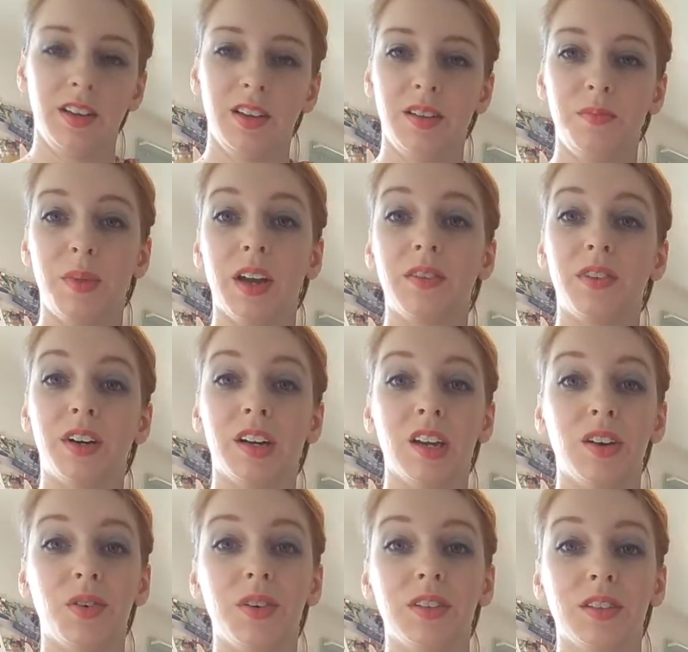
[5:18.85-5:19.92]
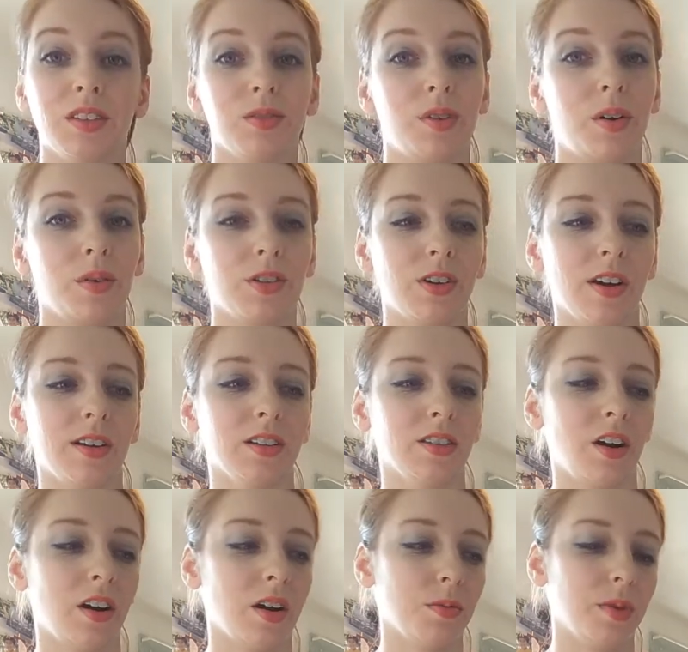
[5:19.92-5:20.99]
make funky noises while we're trying to
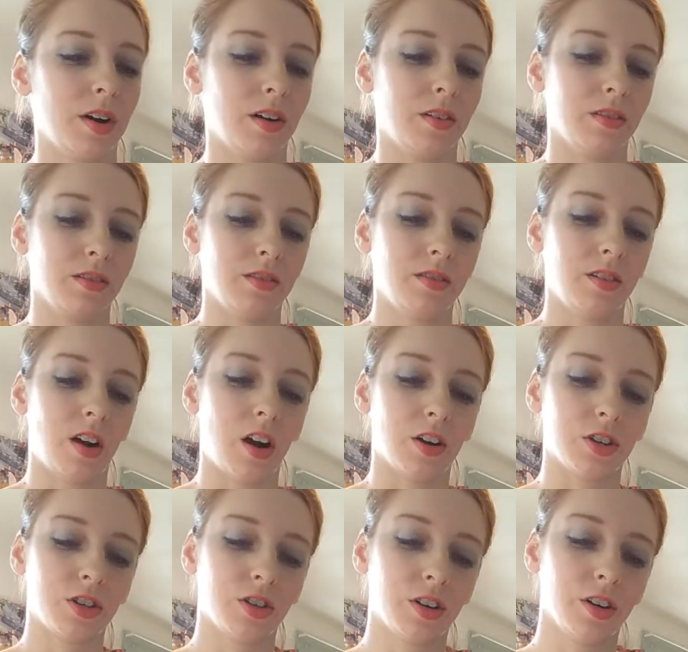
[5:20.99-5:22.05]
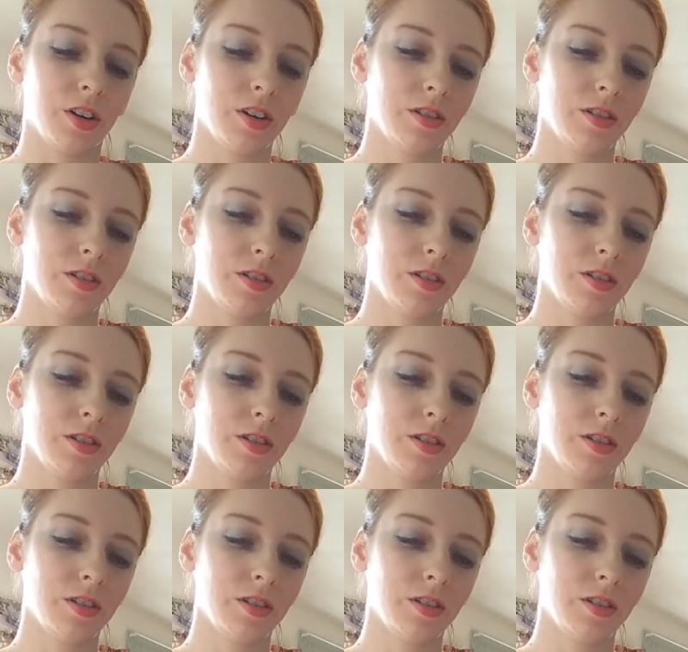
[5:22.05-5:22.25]
talk about our sugar,